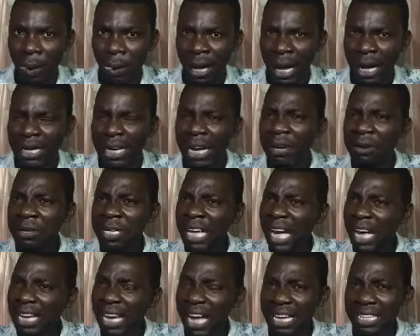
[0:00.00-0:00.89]
And I
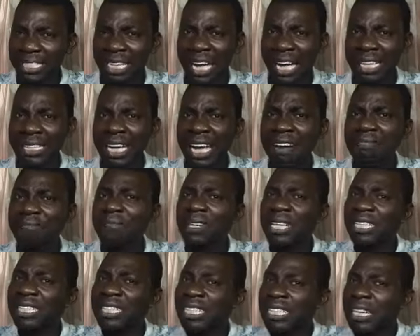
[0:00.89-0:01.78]
realized that
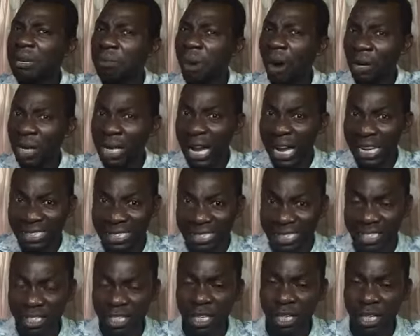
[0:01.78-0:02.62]
everything about lighting,